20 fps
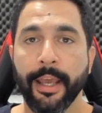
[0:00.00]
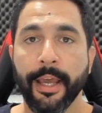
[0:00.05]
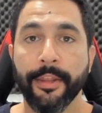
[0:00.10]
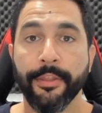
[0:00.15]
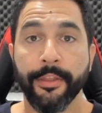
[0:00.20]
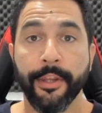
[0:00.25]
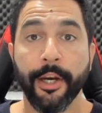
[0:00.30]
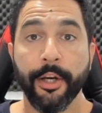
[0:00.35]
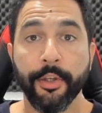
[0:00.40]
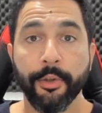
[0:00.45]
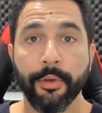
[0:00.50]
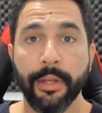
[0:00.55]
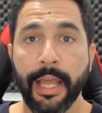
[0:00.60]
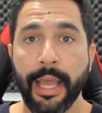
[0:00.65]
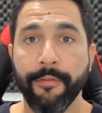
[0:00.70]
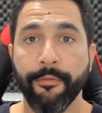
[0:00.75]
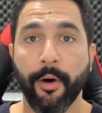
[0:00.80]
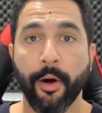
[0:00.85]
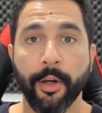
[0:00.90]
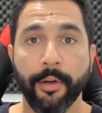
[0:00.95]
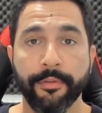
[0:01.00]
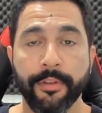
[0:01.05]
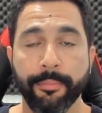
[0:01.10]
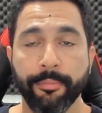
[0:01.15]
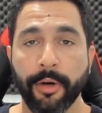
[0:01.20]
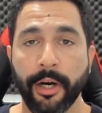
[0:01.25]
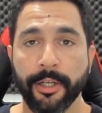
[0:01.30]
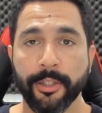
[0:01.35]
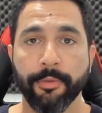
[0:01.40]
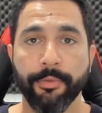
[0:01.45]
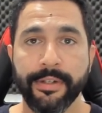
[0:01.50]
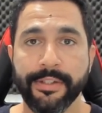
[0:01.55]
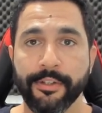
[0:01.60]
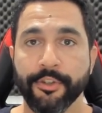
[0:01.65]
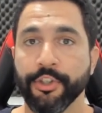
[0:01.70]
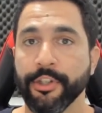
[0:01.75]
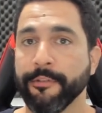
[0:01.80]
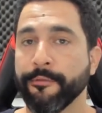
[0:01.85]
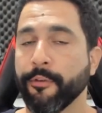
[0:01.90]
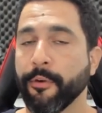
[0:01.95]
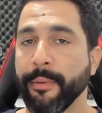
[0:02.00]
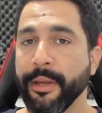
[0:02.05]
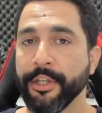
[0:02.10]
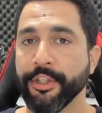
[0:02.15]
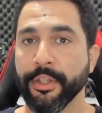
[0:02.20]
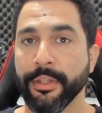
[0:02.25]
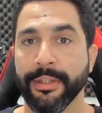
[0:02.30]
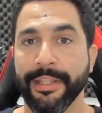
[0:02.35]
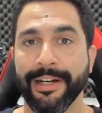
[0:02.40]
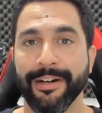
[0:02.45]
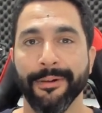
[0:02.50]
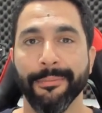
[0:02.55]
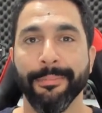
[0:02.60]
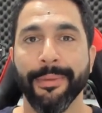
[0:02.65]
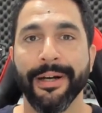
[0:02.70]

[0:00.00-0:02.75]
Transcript: and there you'll have all of the product research information there.